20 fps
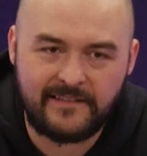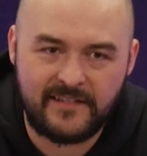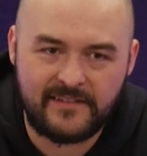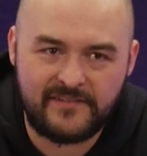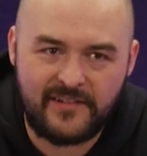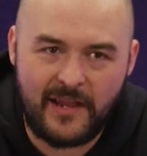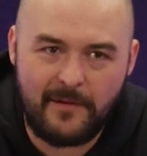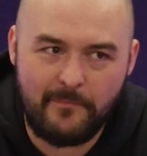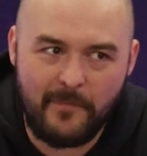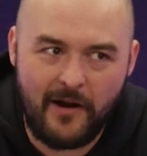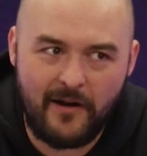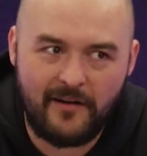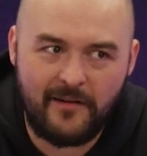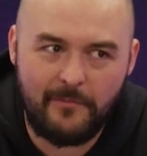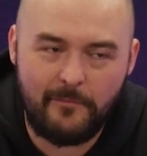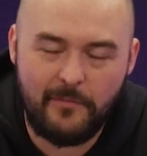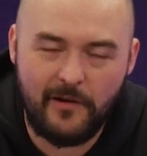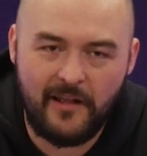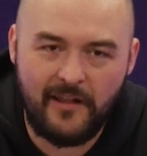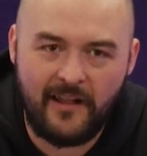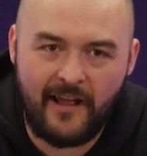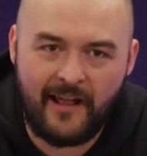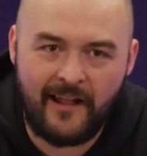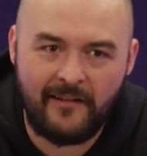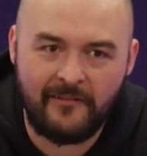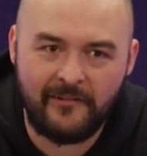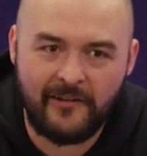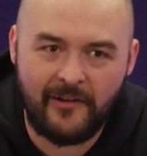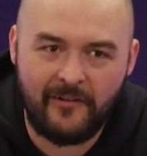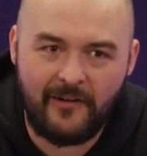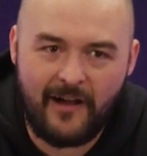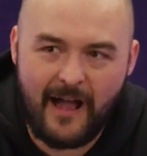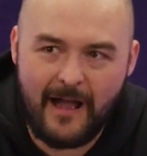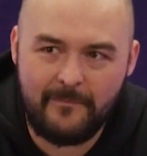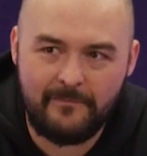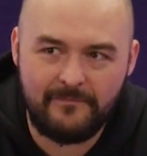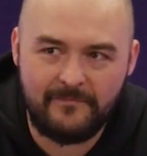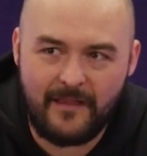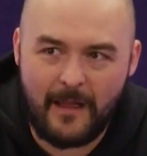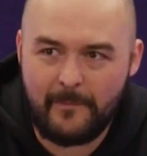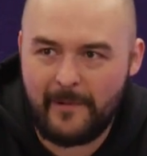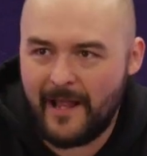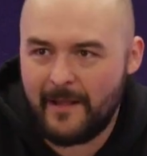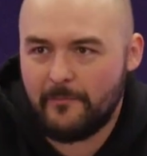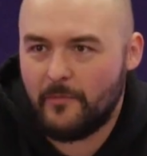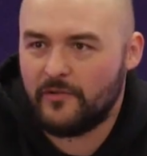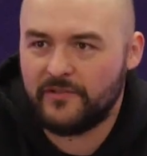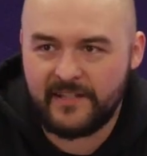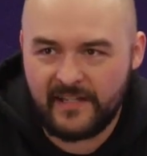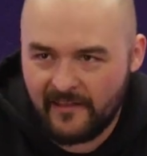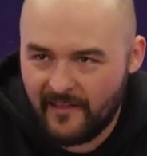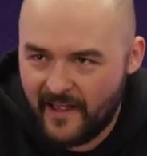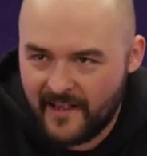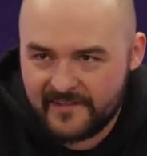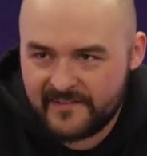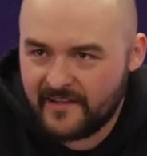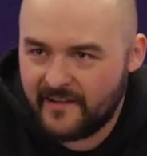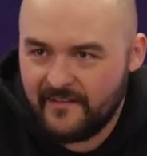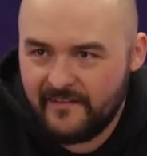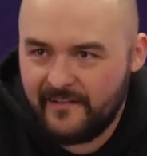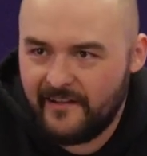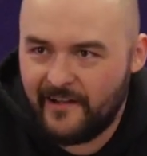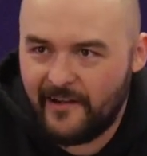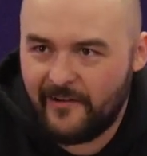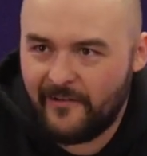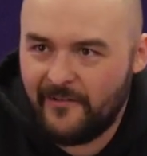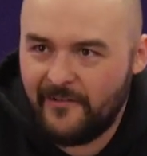to say monk, but I don't know. I'm multi-classed, you know.